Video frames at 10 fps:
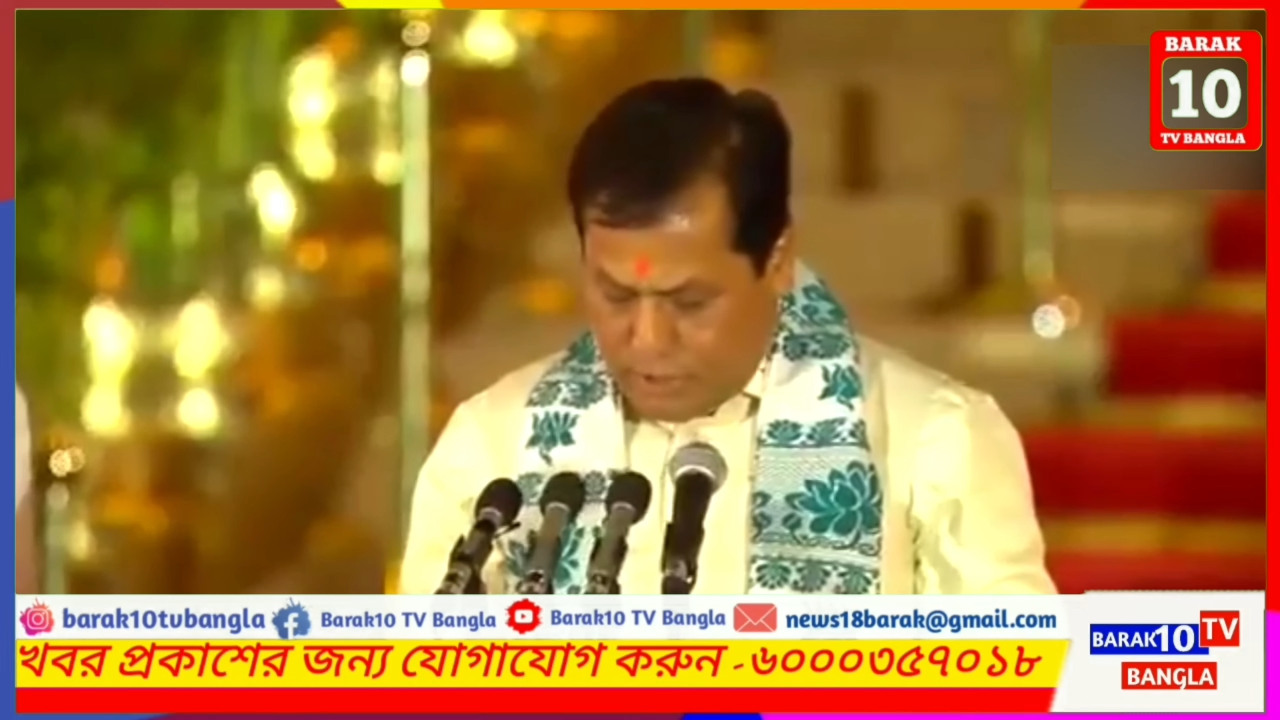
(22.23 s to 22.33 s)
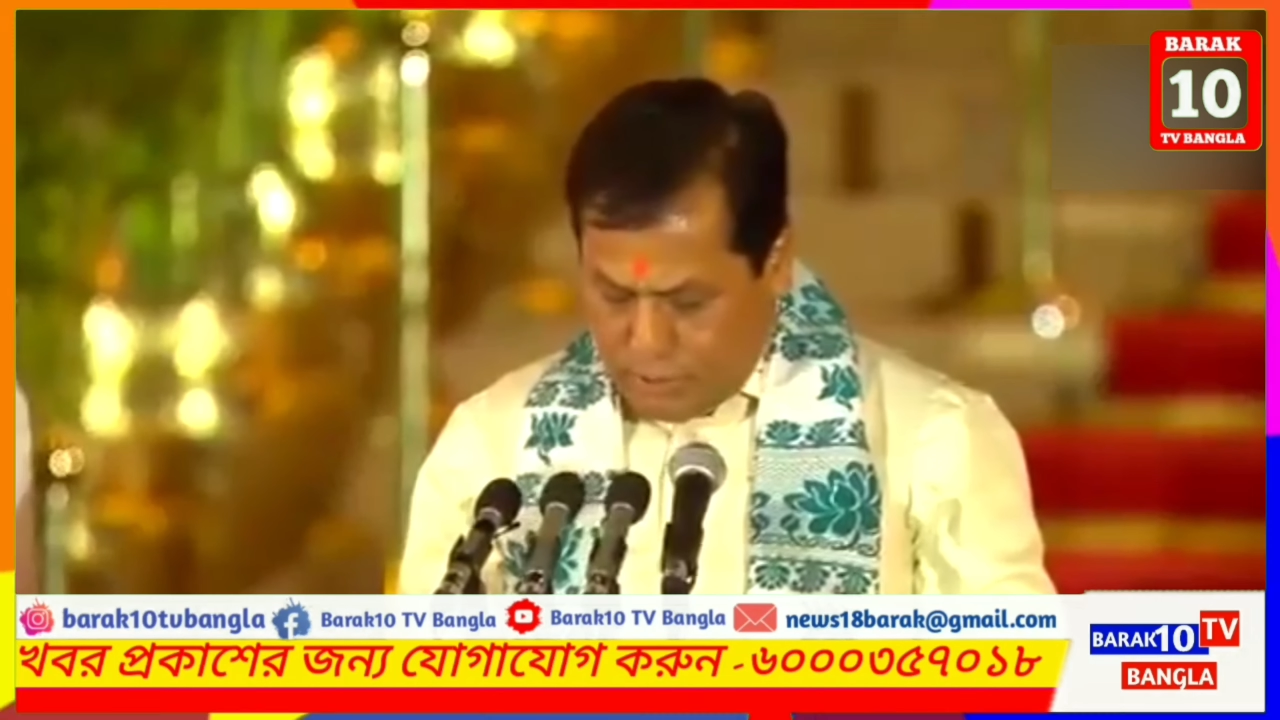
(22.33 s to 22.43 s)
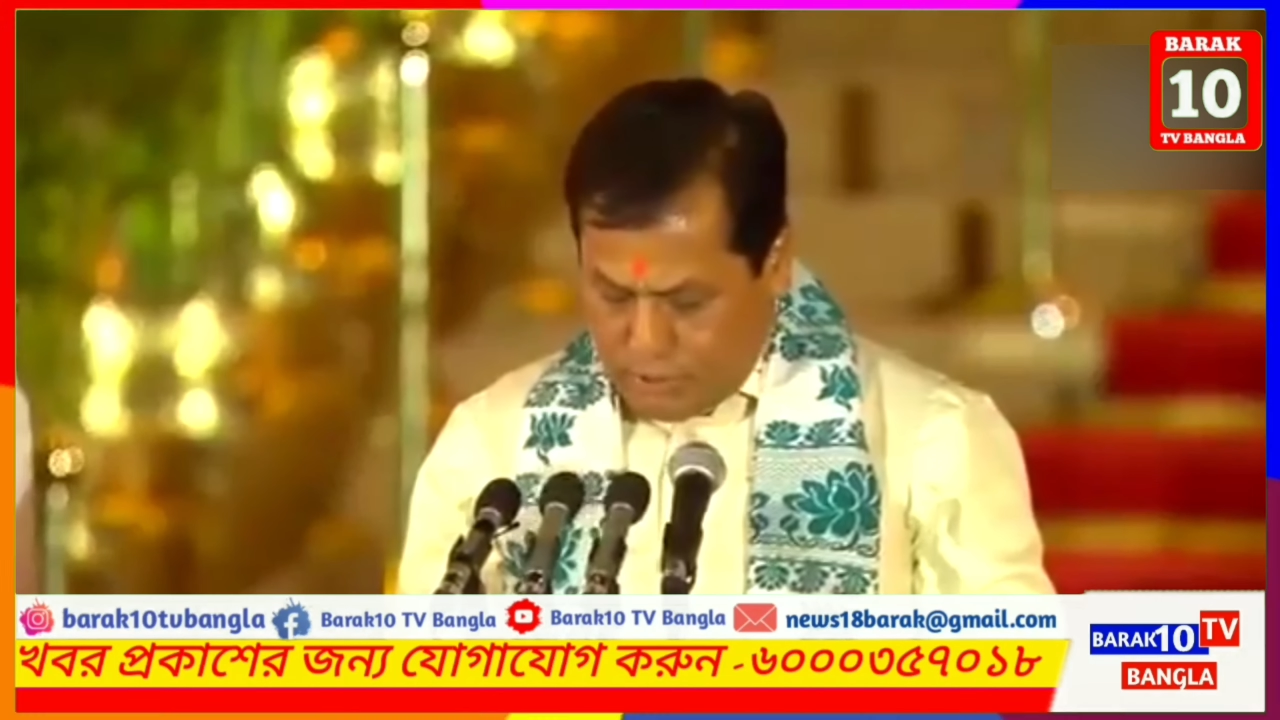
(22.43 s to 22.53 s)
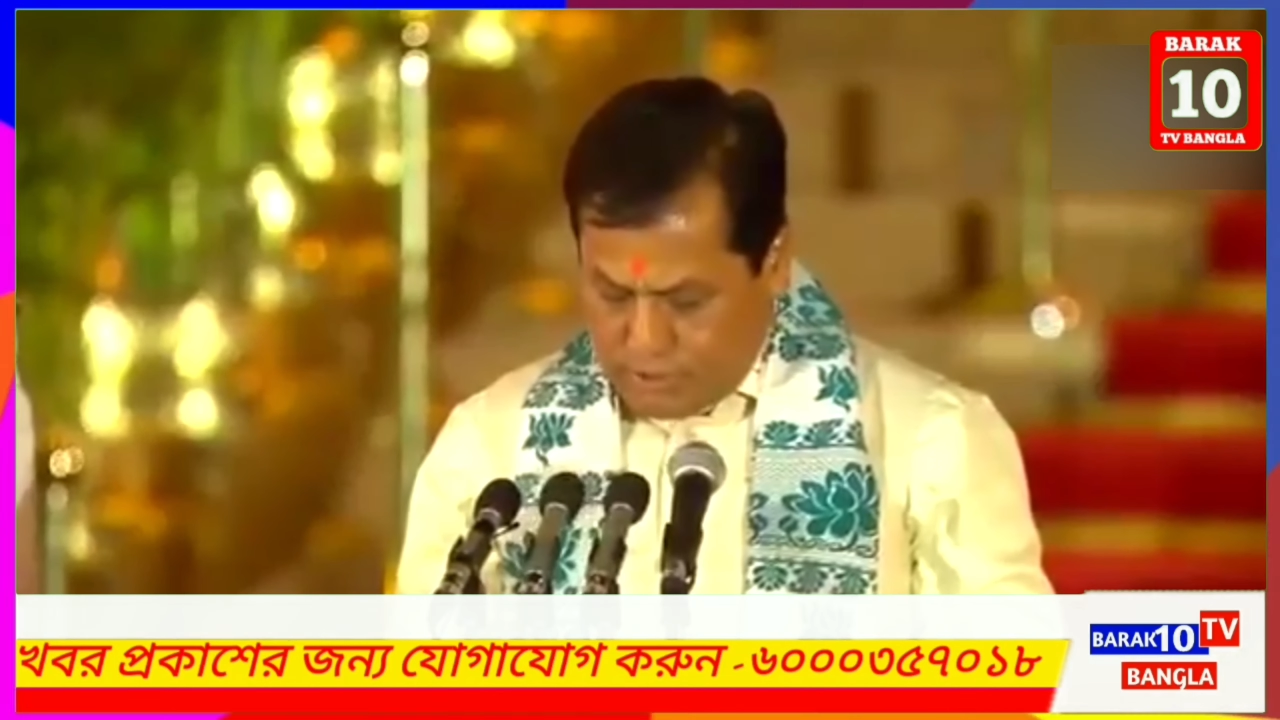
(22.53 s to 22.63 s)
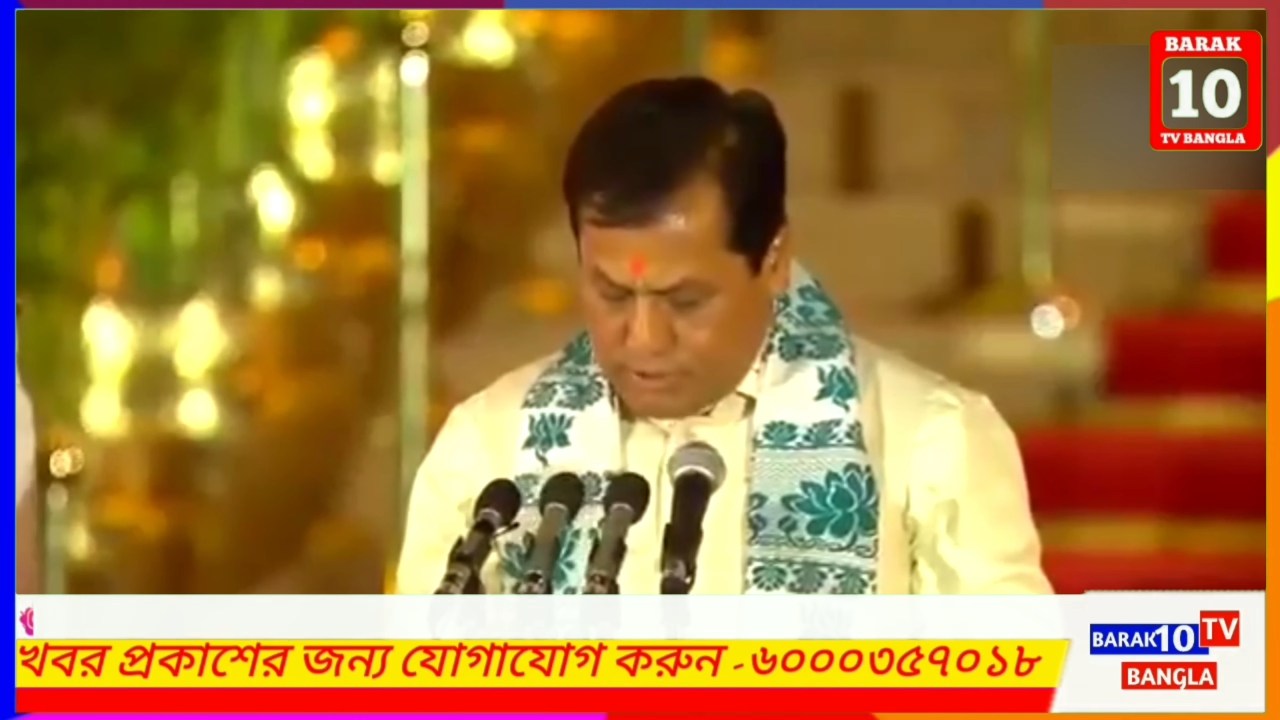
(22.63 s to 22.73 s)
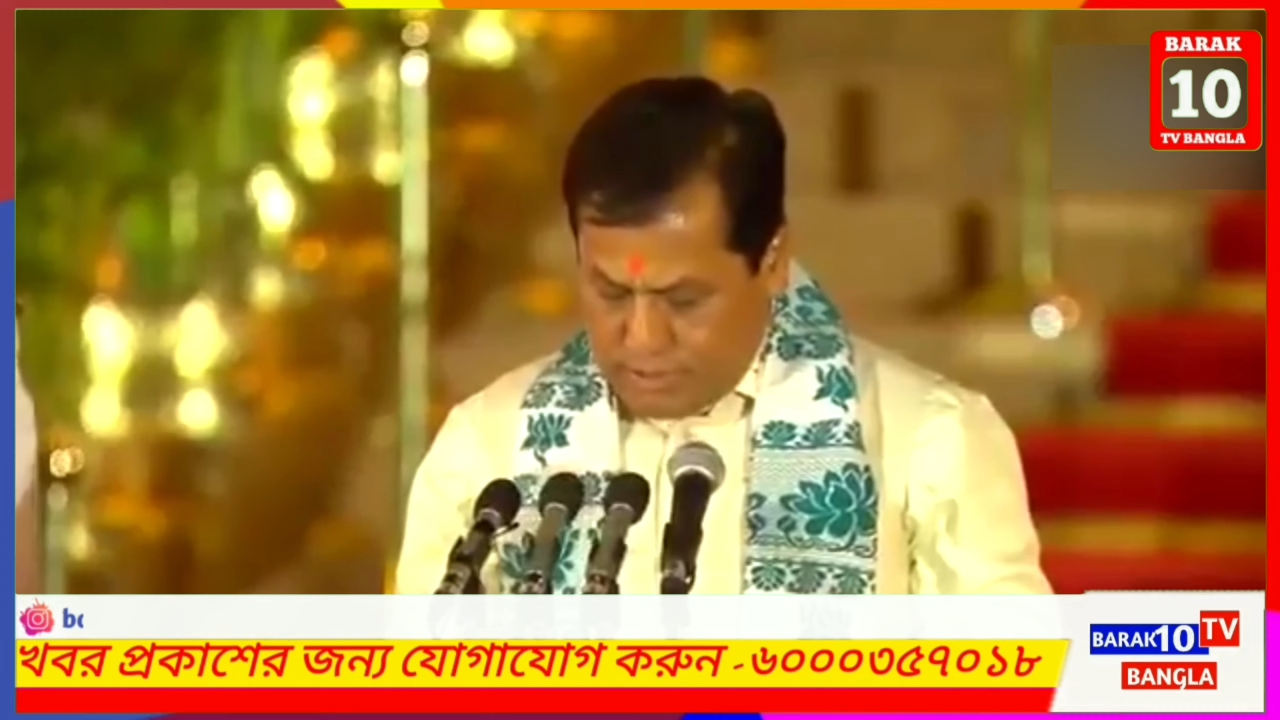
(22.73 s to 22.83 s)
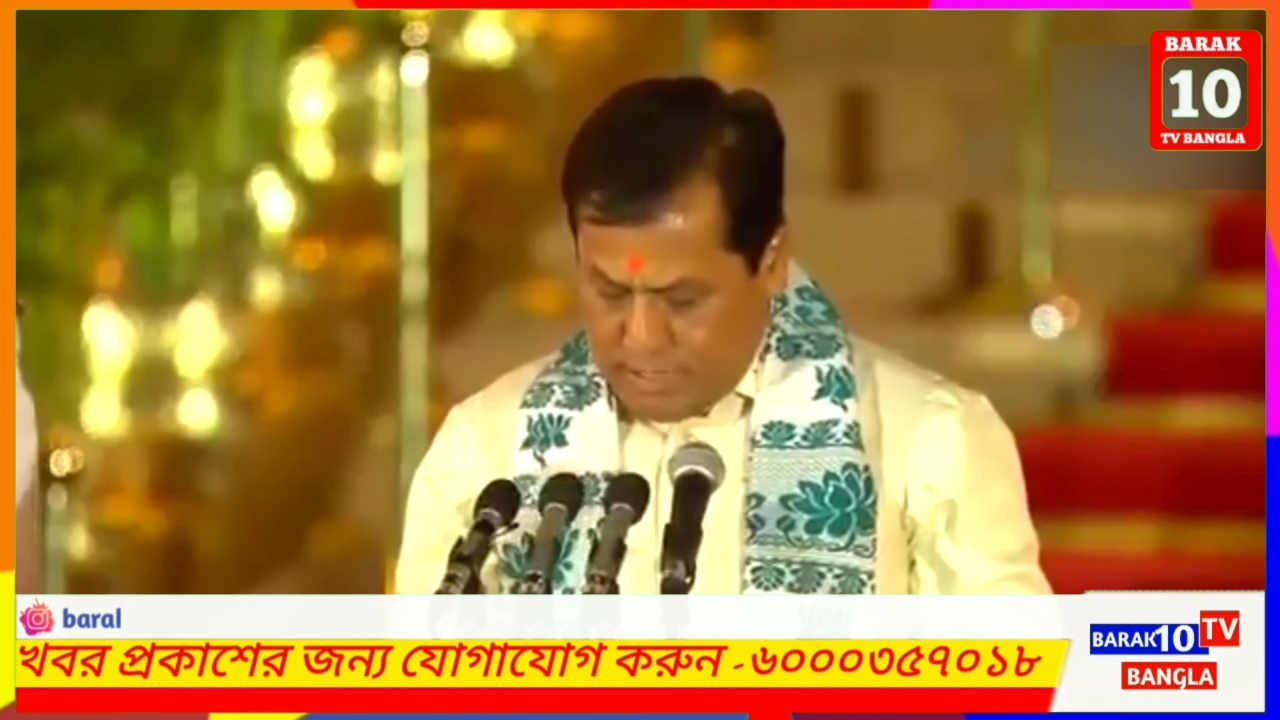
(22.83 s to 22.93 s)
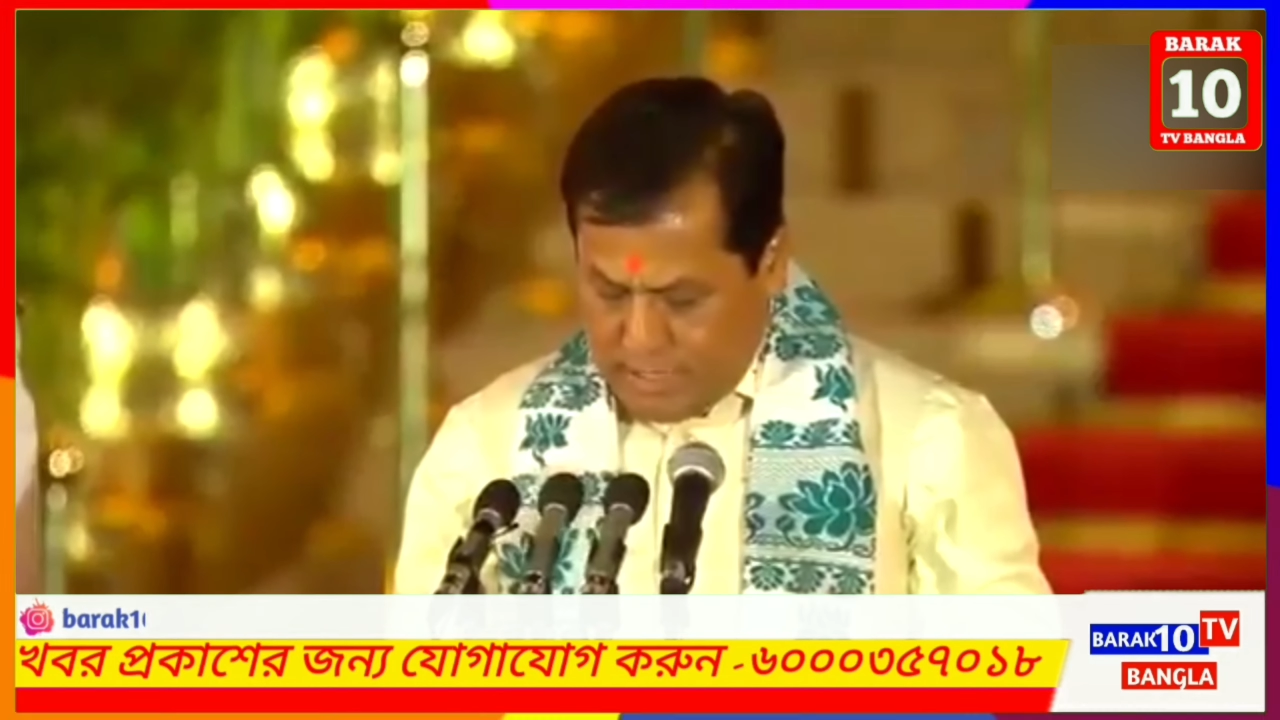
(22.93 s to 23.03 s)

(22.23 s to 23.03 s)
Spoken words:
duties